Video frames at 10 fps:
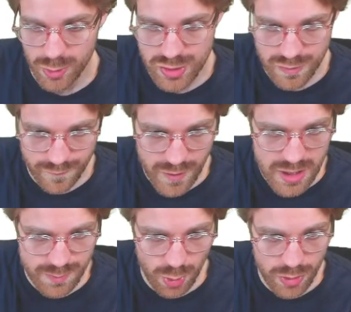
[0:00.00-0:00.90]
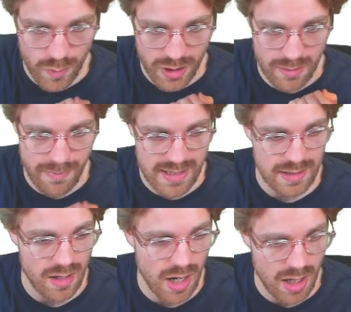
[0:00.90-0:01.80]
So the first point we're going to make in
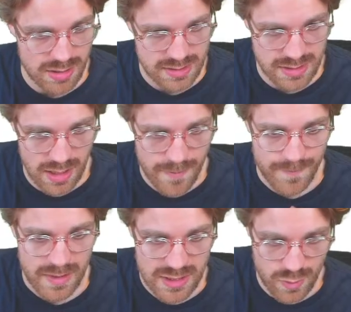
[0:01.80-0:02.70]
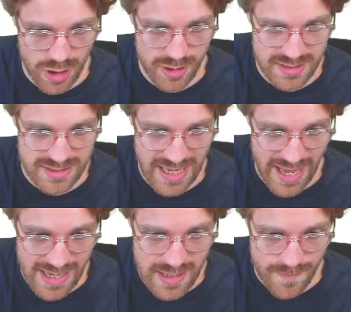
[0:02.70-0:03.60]
our answer is we're going to
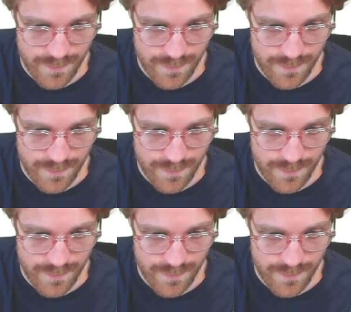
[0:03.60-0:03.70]
say